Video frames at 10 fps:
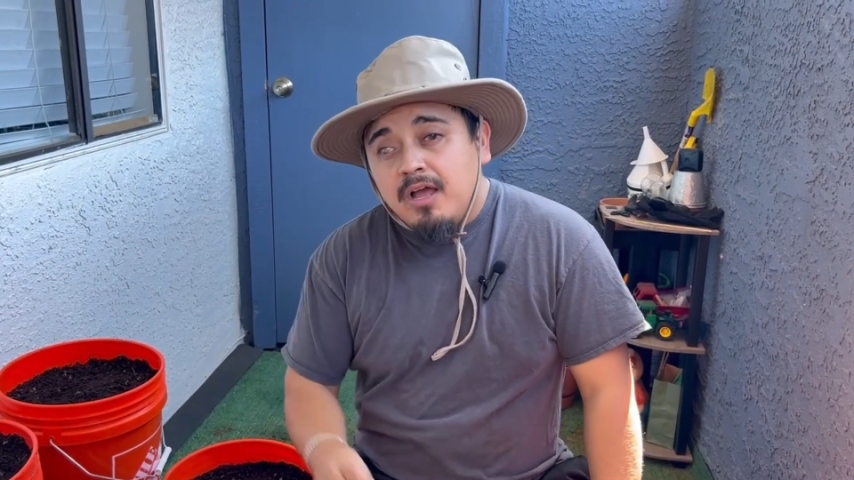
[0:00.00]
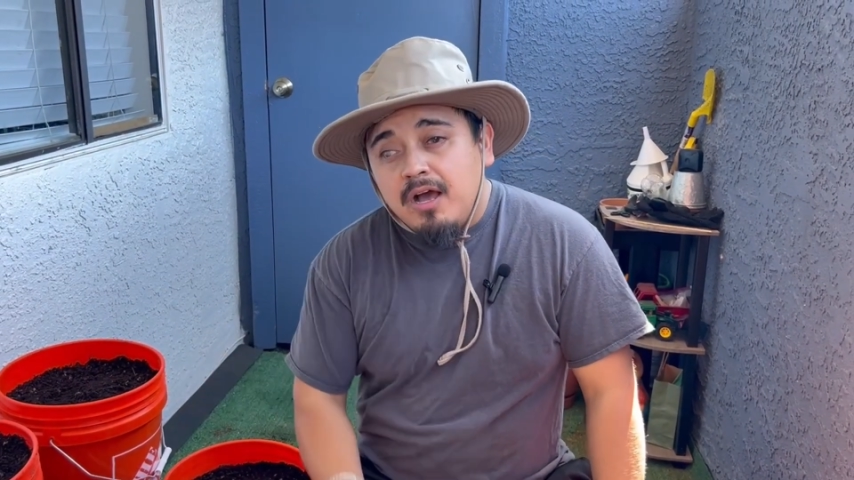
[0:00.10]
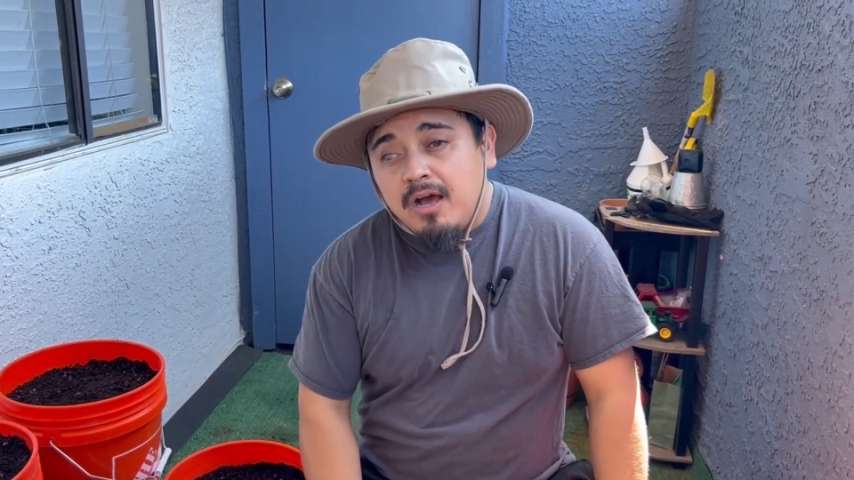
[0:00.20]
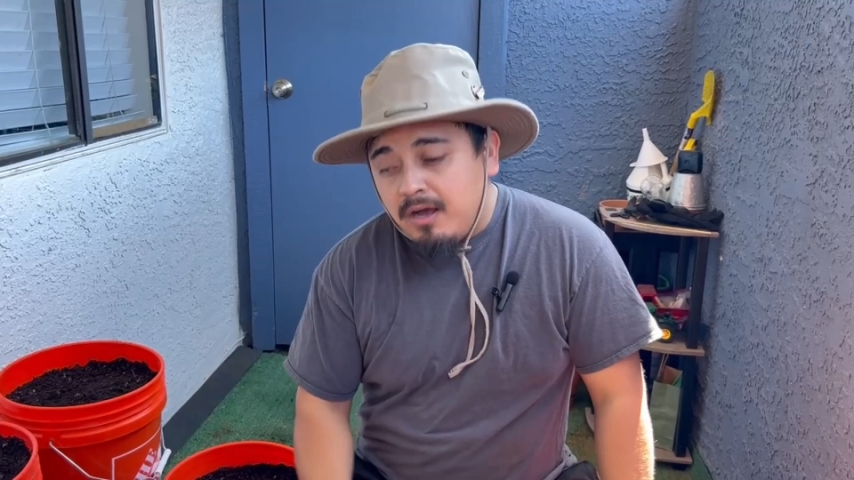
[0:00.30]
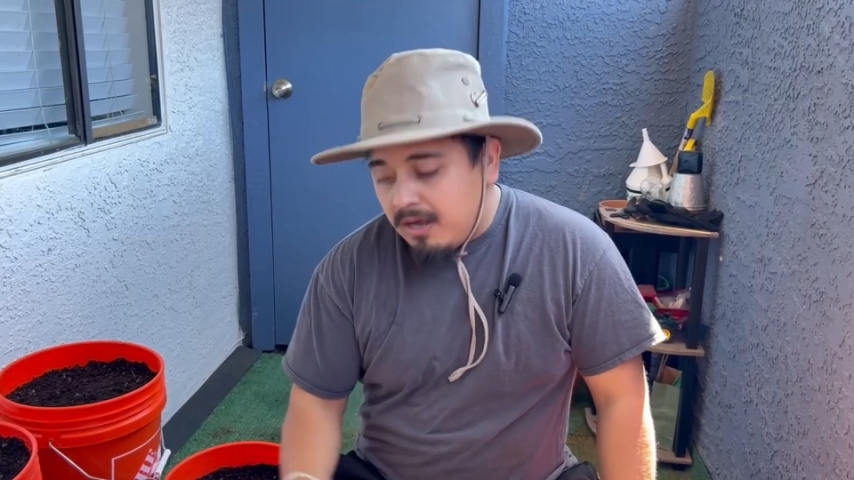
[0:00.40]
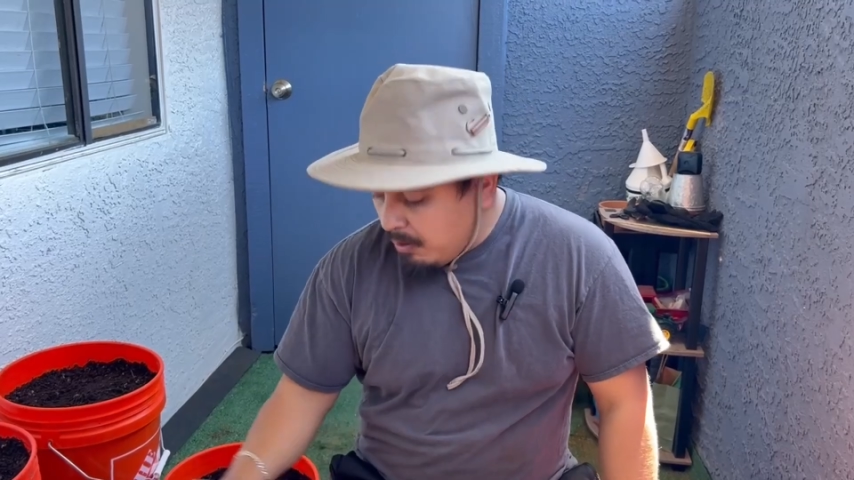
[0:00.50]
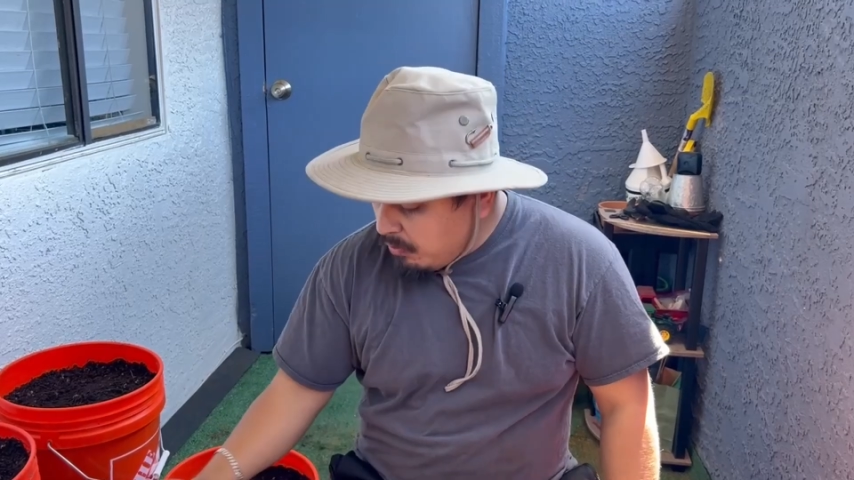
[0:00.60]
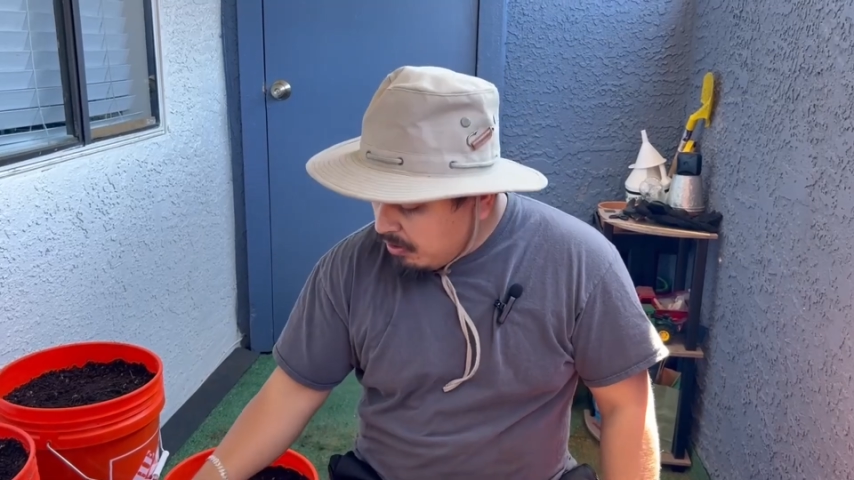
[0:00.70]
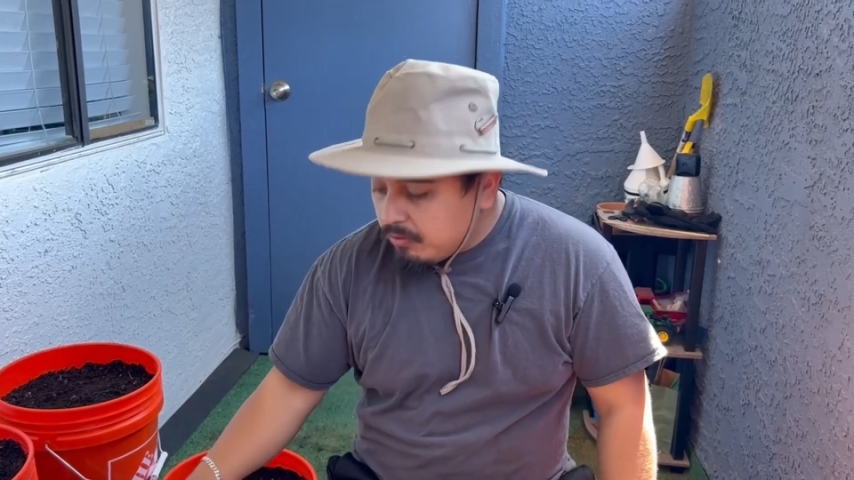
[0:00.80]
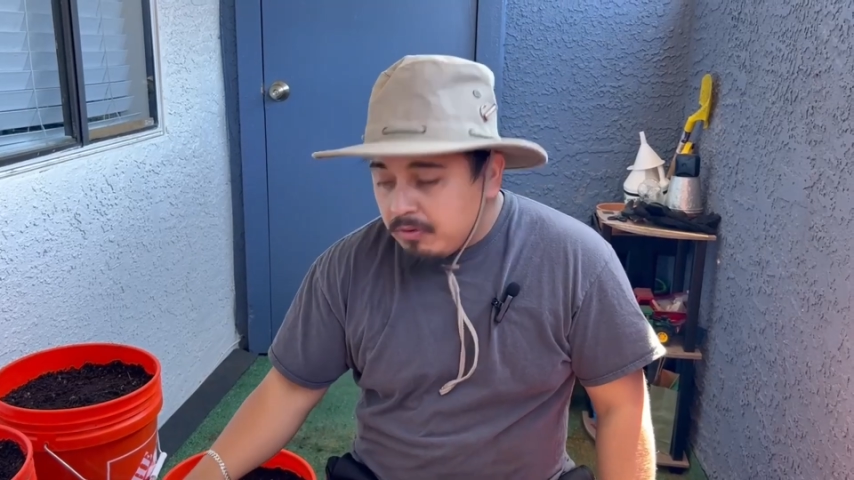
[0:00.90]
I
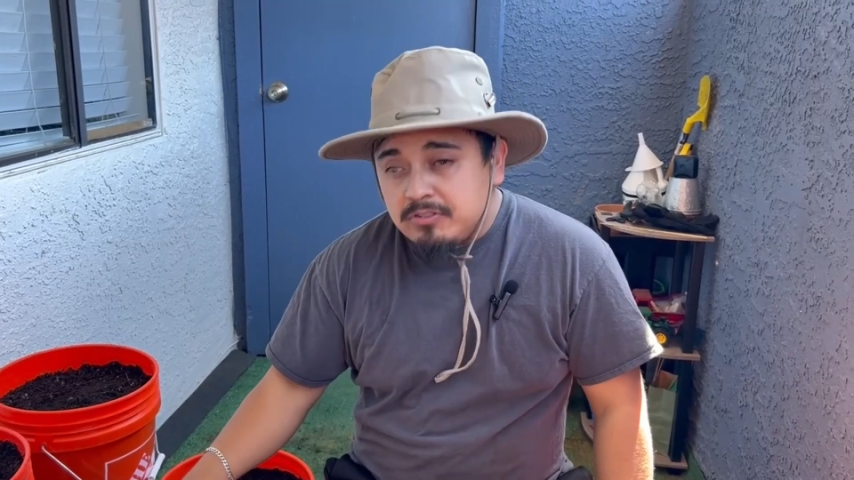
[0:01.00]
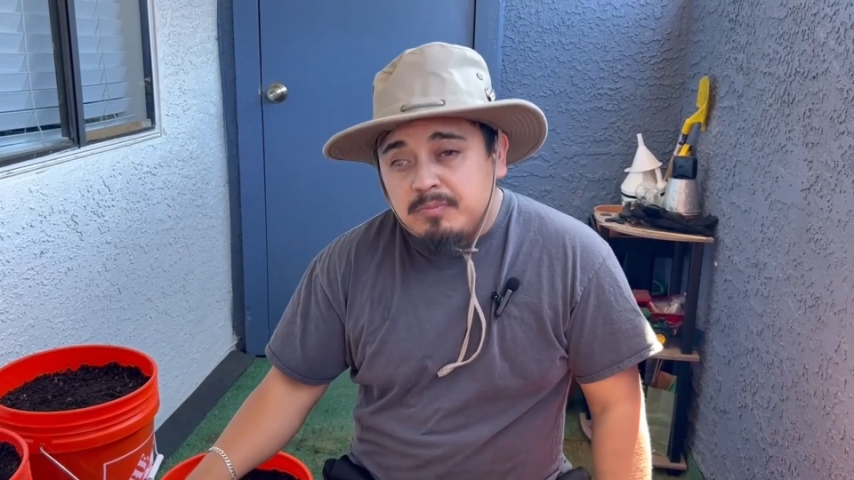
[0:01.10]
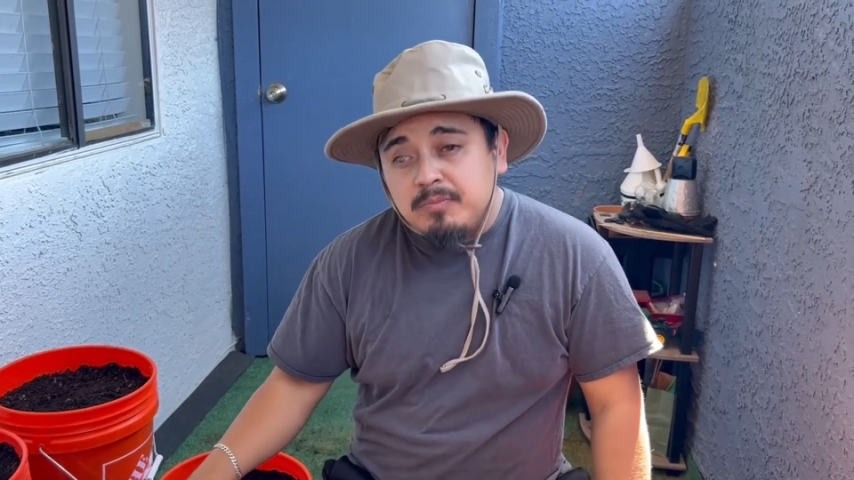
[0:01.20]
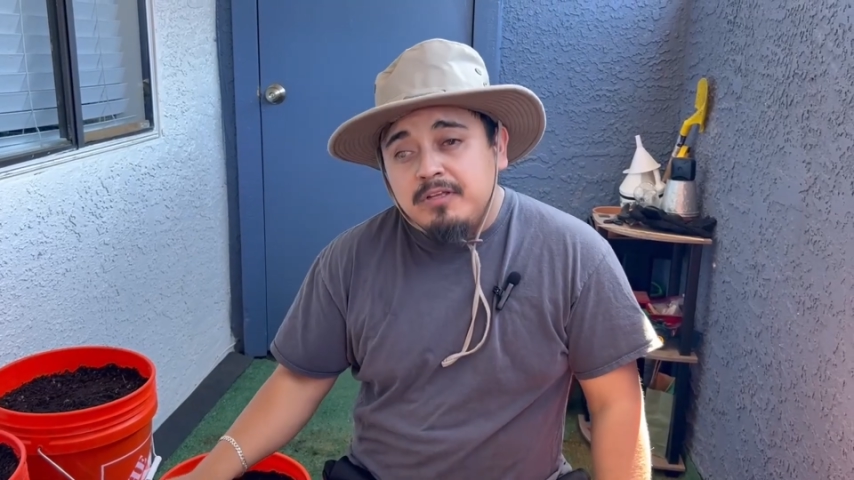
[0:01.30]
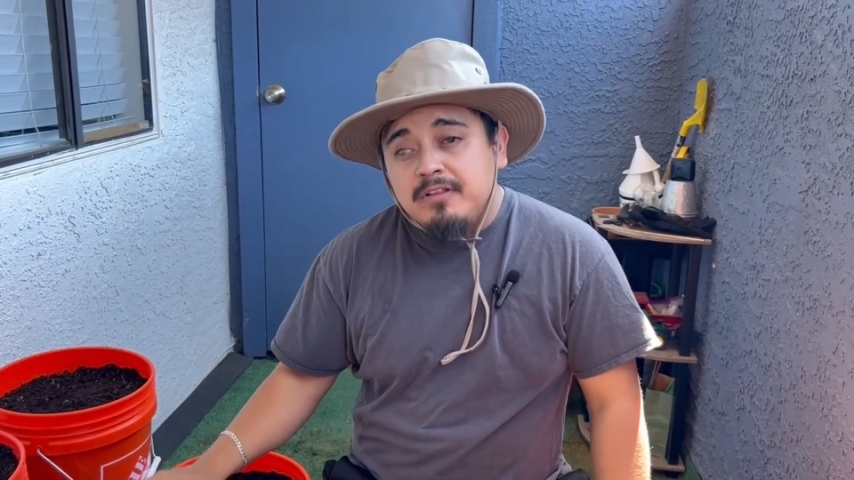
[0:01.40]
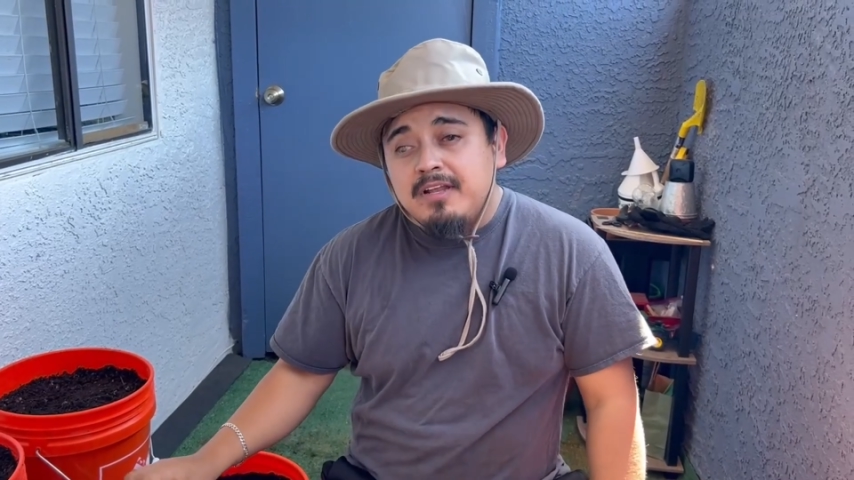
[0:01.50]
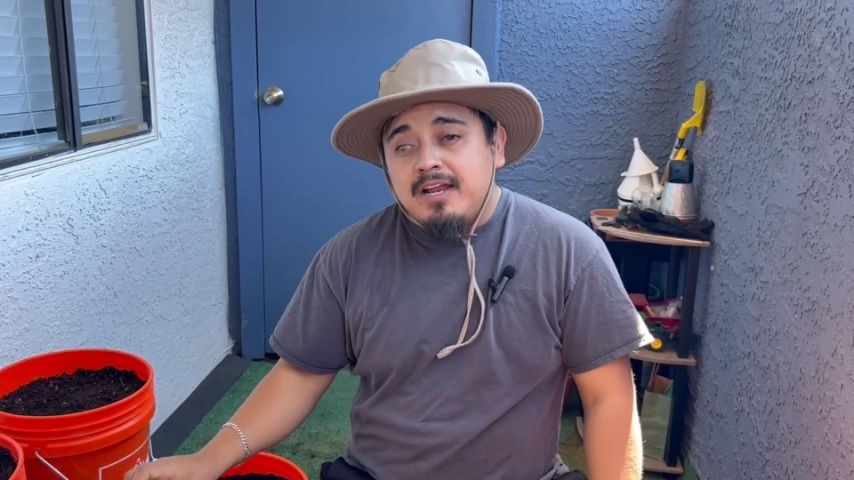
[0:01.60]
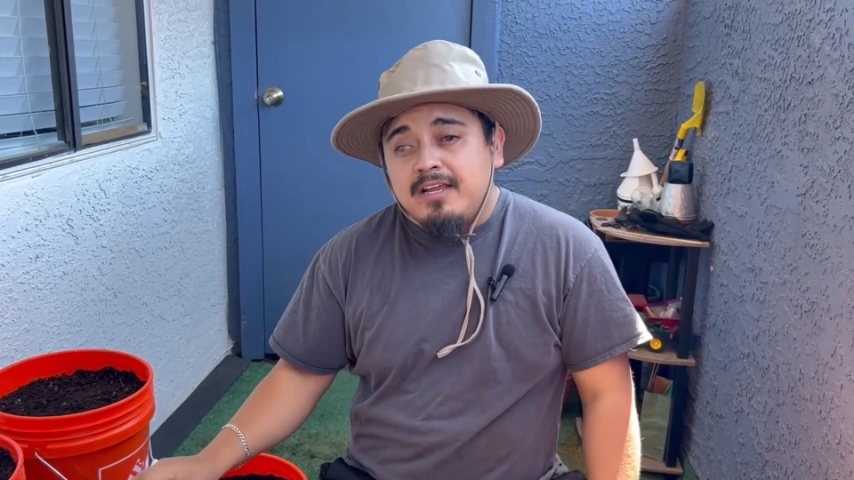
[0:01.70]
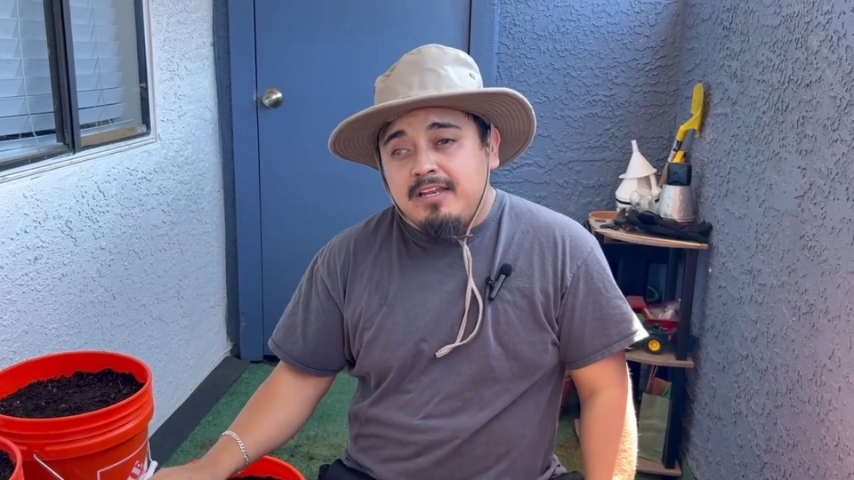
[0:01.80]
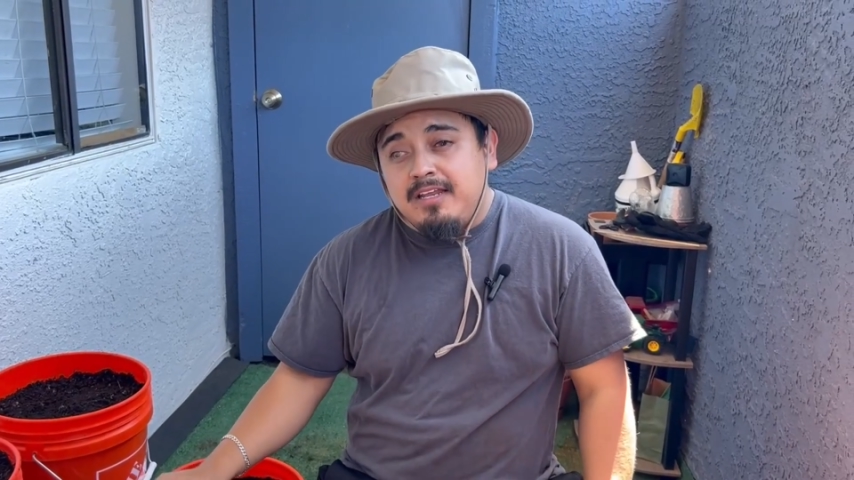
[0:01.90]
want to grow something that
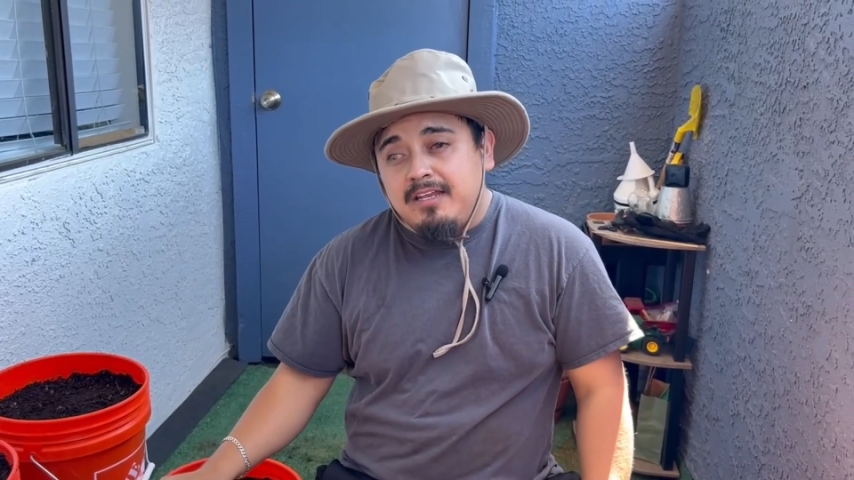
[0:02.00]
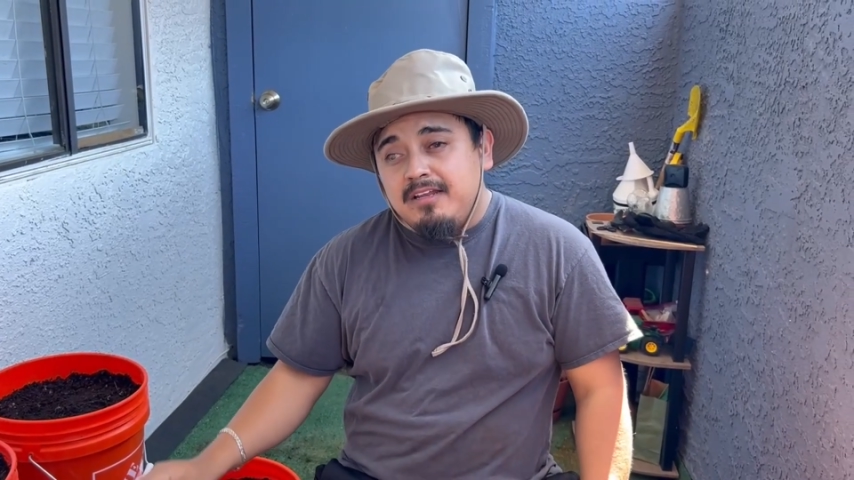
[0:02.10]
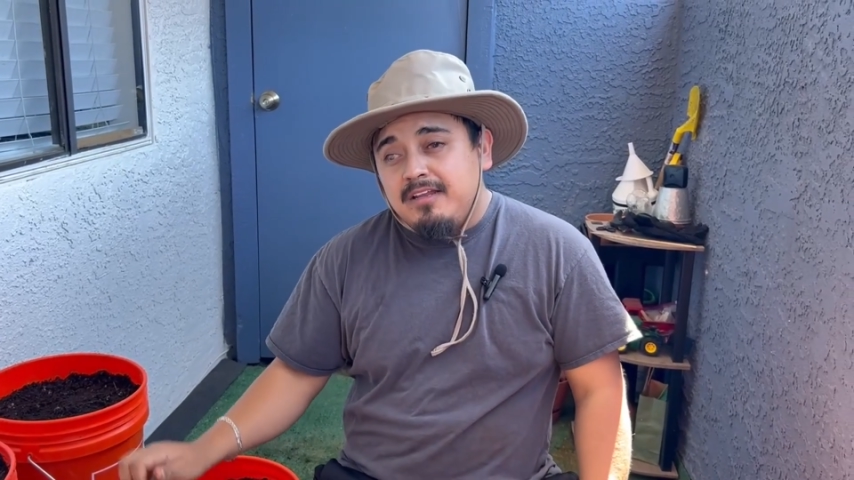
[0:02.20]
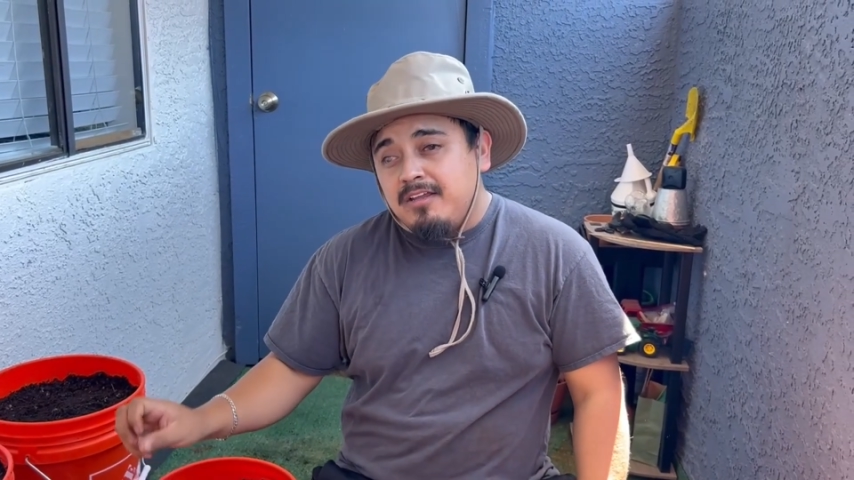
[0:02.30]
I can eat.